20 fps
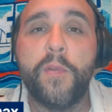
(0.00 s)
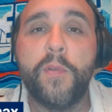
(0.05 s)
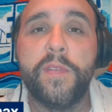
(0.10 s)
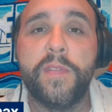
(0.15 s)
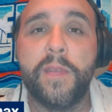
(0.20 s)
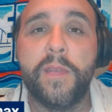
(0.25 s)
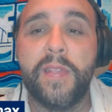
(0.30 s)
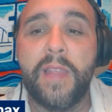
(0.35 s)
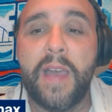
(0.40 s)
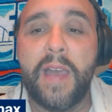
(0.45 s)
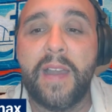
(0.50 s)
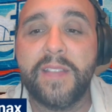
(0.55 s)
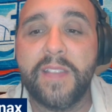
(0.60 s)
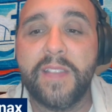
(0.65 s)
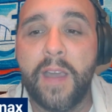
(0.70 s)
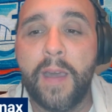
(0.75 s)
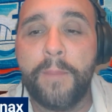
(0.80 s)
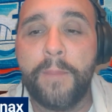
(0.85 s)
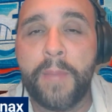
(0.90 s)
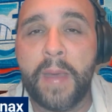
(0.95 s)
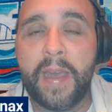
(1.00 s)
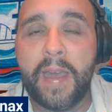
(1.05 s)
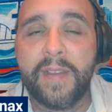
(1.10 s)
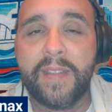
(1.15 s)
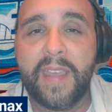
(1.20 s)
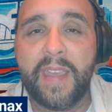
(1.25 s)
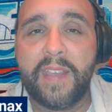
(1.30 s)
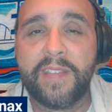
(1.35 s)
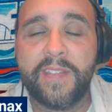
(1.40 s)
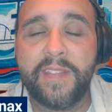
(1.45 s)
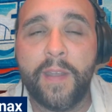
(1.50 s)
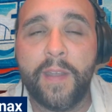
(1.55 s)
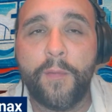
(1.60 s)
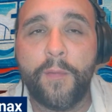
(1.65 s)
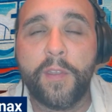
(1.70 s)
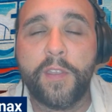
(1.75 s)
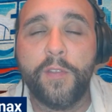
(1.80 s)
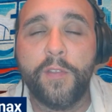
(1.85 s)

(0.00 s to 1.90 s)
of the Locked On Podcast Network,